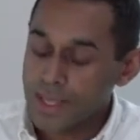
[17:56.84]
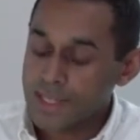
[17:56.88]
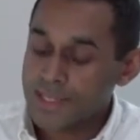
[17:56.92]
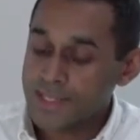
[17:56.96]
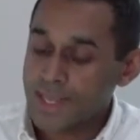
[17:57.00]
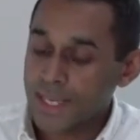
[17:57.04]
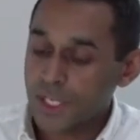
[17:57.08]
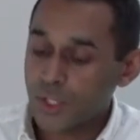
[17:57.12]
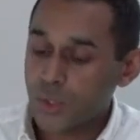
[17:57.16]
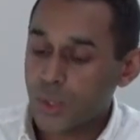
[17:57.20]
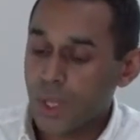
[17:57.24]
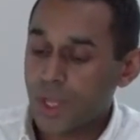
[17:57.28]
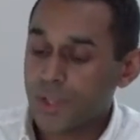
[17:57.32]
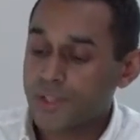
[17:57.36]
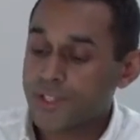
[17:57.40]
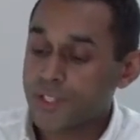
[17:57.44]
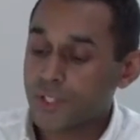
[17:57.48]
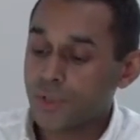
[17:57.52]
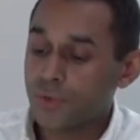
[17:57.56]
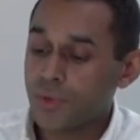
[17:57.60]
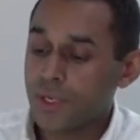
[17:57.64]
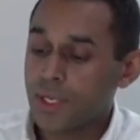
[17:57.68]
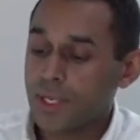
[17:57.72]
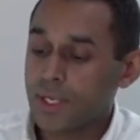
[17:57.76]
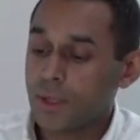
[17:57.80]
Sexual health
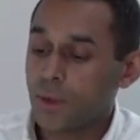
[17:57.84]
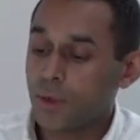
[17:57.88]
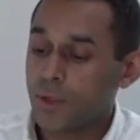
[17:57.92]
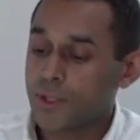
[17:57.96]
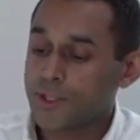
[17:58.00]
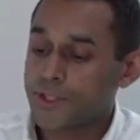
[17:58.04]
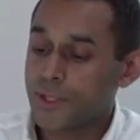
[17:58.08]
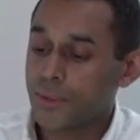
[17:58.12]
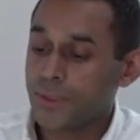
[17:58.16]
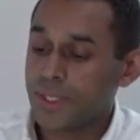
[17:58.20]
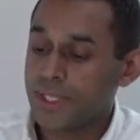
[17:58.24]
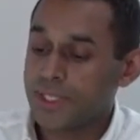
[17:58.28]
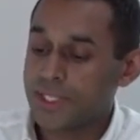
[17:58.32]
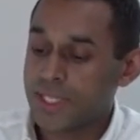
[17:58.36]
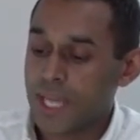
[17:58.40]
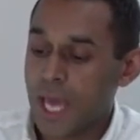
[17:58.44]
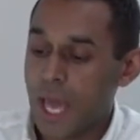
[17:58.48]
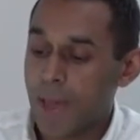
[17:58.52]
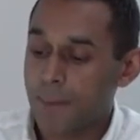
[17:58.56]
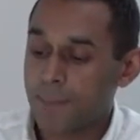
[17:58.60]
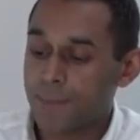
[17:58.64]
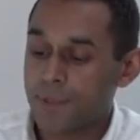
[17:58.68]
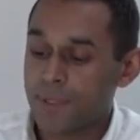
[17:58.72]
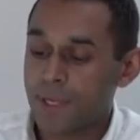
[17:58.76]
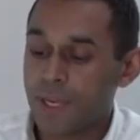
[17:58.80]
screening also needs to
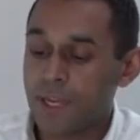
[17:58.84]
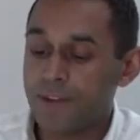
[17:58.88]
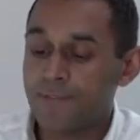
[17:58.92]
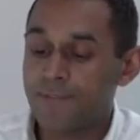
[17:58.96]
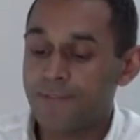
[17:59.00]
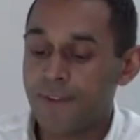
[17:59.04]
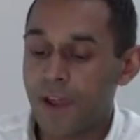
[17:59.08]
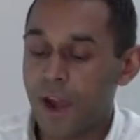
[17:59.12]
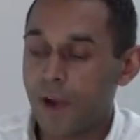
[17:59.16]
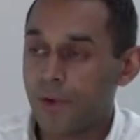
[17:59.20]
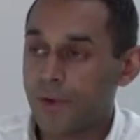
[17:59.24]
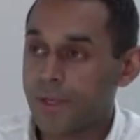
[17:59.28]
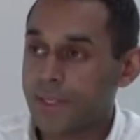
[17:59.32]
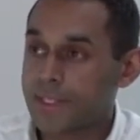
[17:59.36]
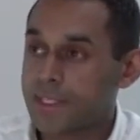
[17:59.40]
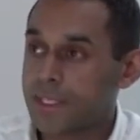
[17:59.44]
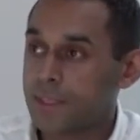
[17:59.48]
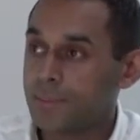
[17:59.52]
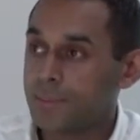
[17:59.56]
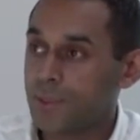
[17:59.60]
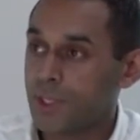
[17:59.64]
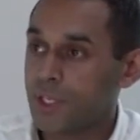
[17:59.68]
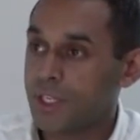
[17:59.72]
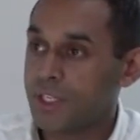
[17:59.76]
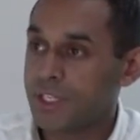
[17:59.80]
happen in various
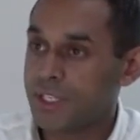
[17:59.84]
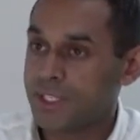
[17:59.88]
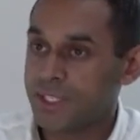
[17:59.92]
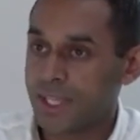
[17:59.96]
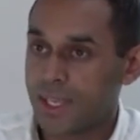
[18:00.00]
community